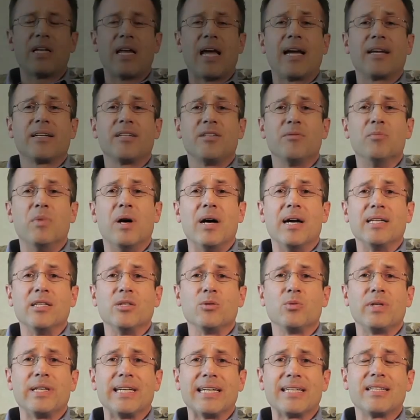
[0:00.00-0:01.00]
at Active
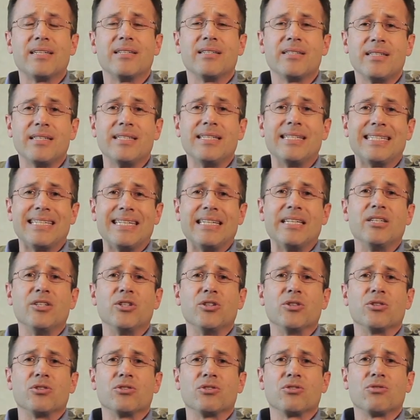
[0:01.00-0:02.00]
Minds, we get to see
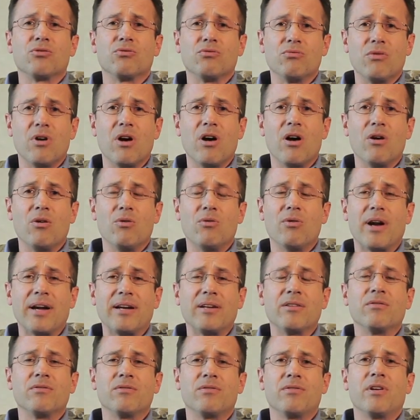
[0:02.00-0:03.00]
seniors grow
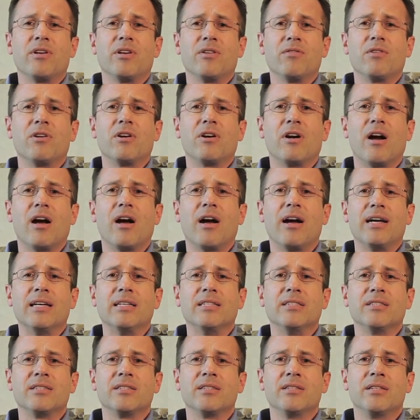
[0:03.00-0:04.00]
right in front of our
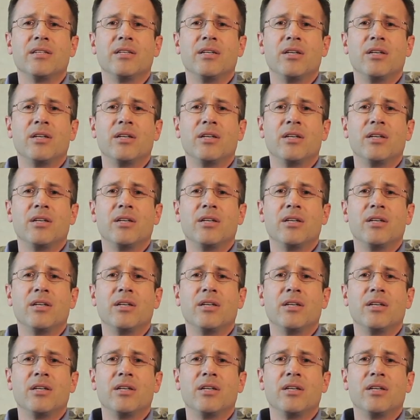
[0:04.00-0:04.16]
eyes.